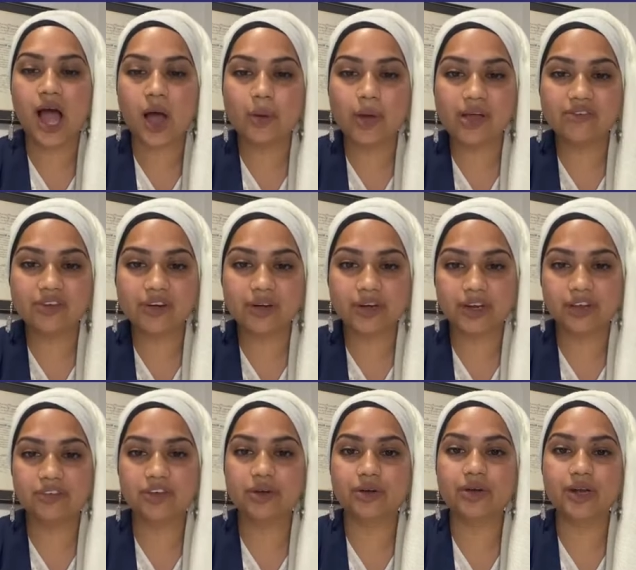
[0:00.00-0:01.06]
However,
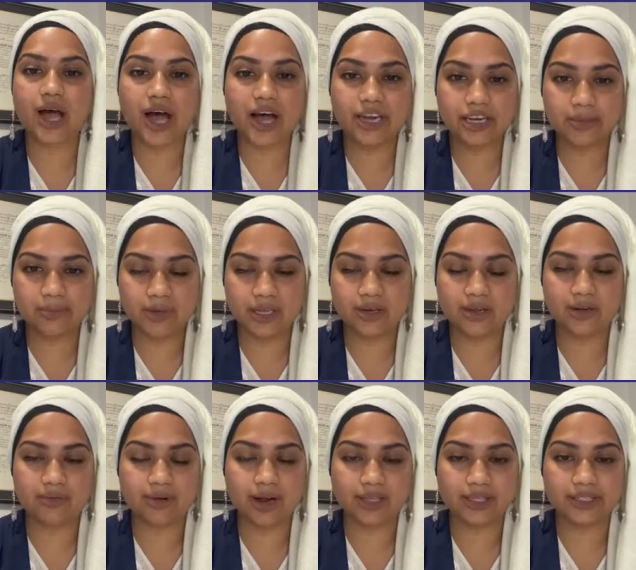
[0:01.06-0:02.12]
if you're a
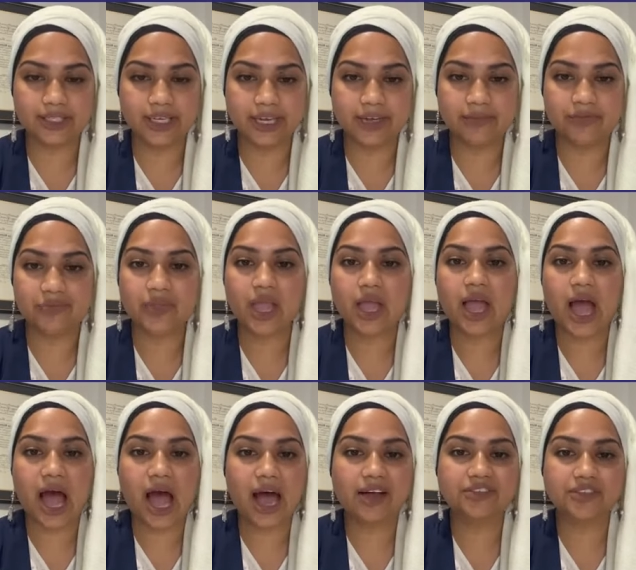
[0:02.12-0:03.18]
non-immediate relative,
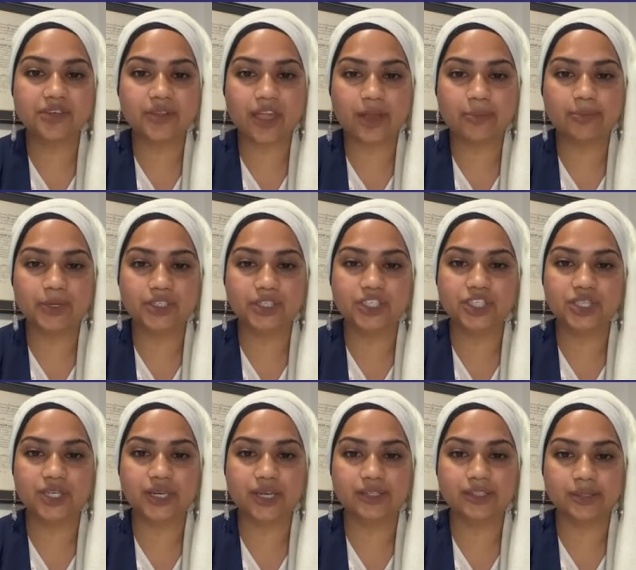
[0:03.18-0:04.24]
after that
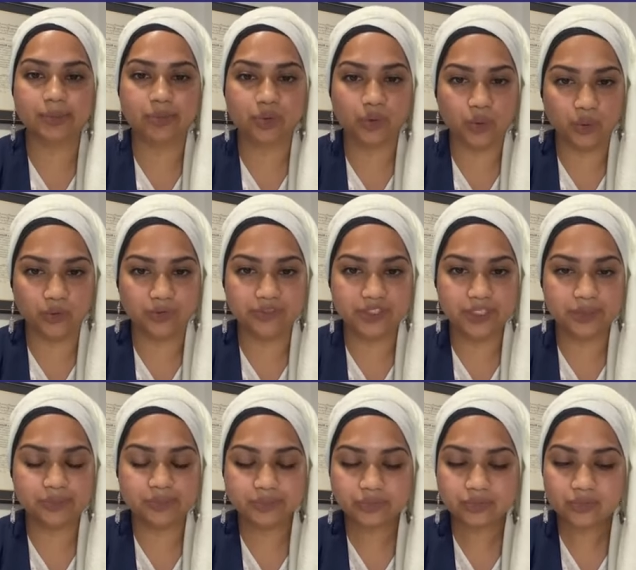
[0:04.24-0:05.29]
petition gets approved,
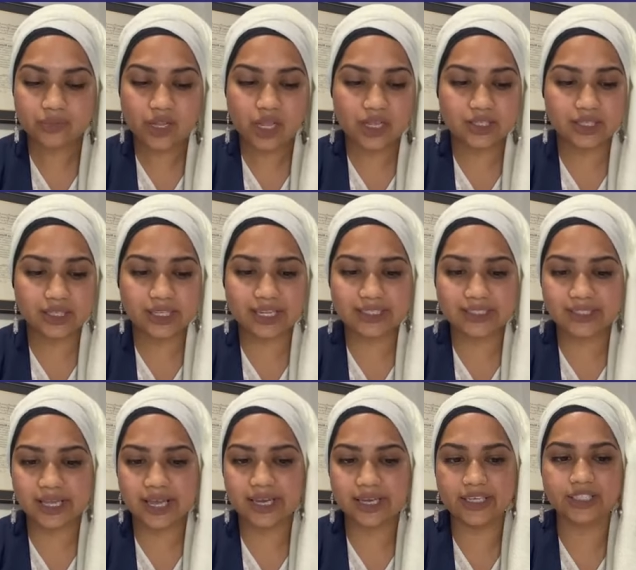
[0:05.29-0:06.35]
so let's
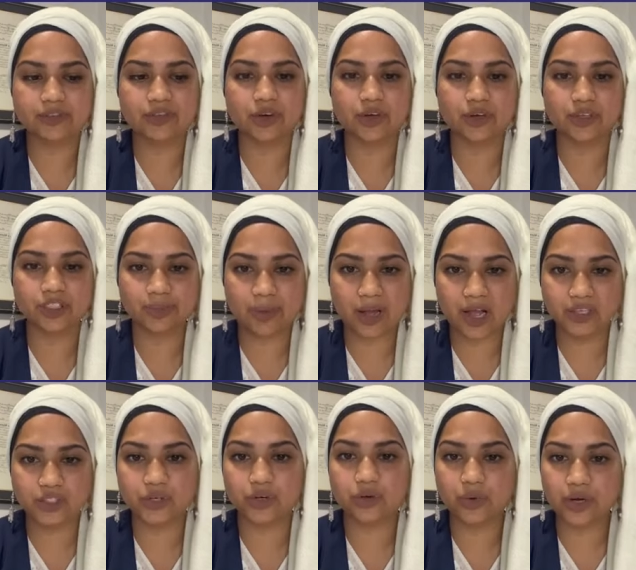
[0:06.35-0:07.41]
say it's for your
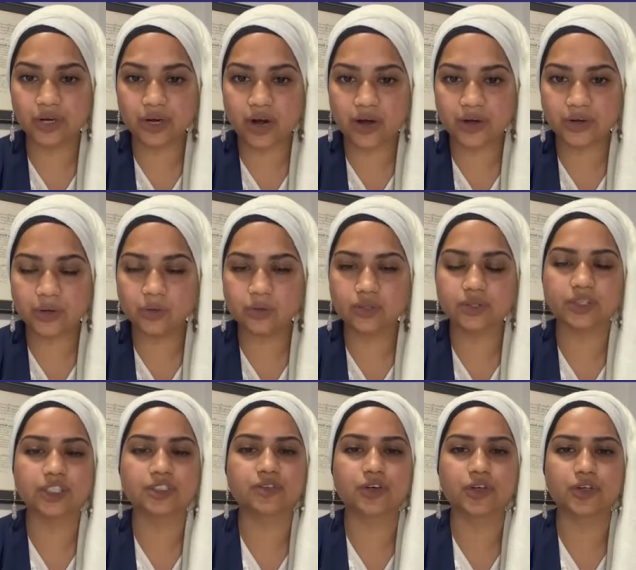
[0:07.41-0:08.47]
spouse, your green card holder
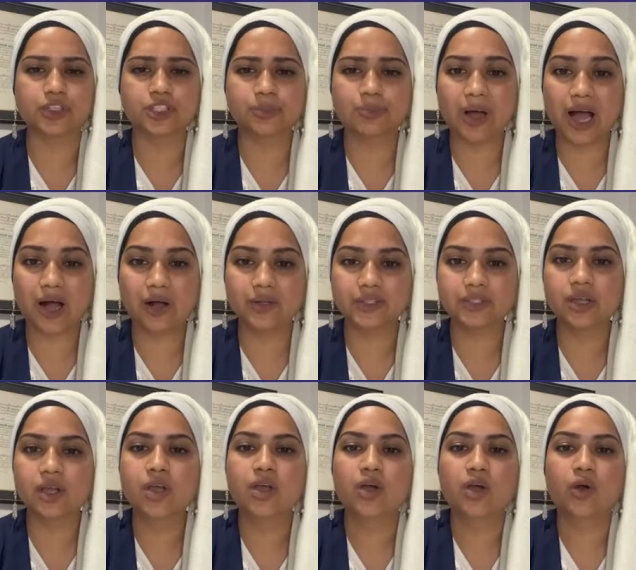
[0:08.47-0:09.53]
is for your spouse,
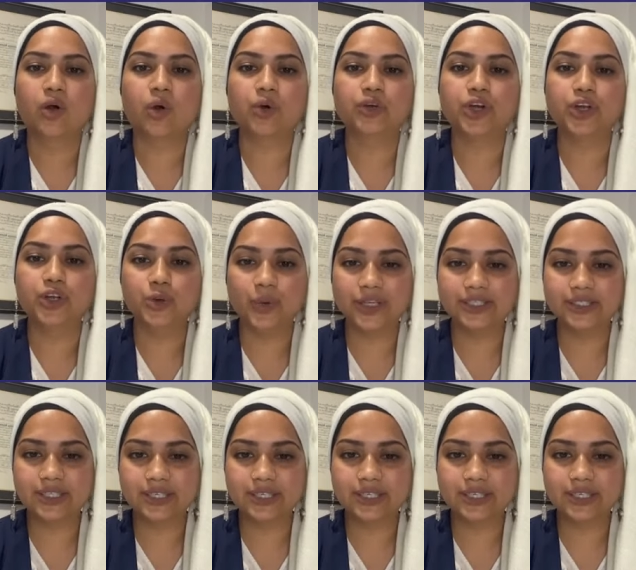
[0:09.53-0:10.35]
or your U.S.